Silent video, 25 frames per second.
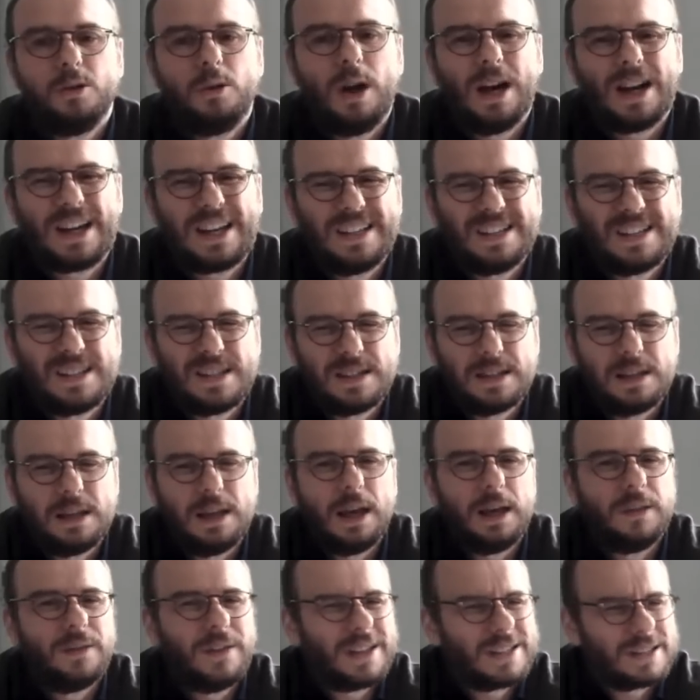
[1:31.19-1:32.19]
I can see,
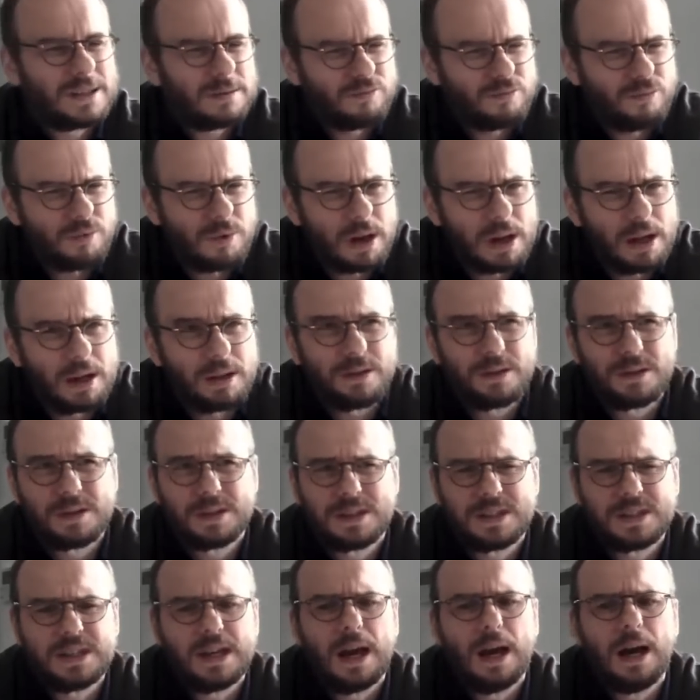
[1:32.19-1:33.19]
and that's really the
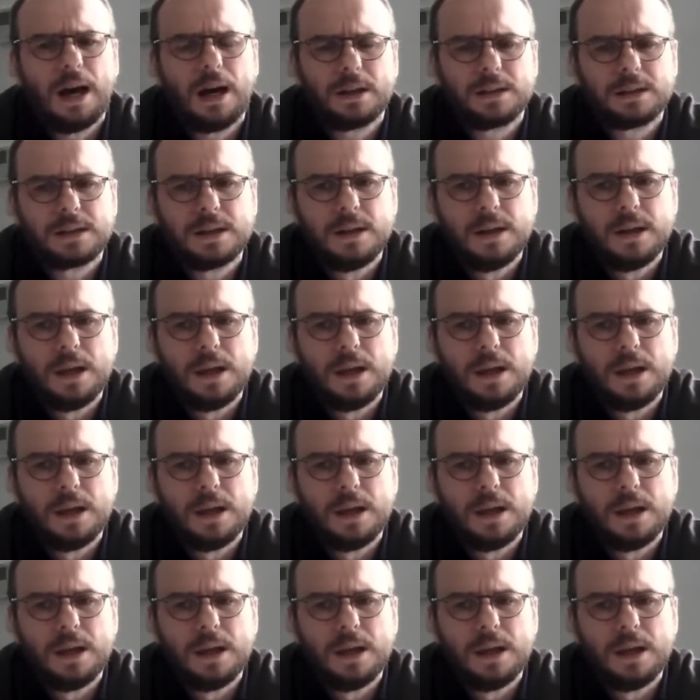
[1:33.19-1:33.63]
start,